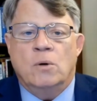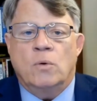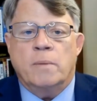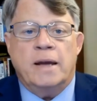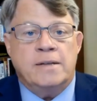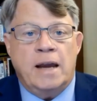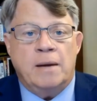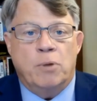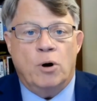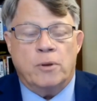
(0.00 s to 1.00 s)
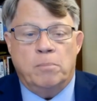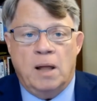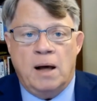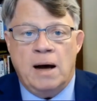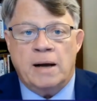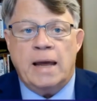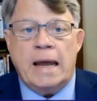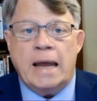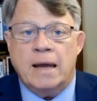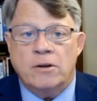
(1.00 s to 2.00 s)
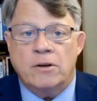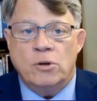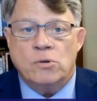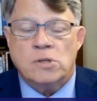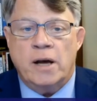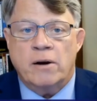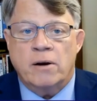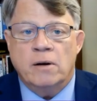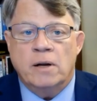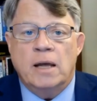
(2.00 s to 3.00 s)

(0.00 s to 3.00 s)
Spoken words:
We maintain both a blog and a newsletter.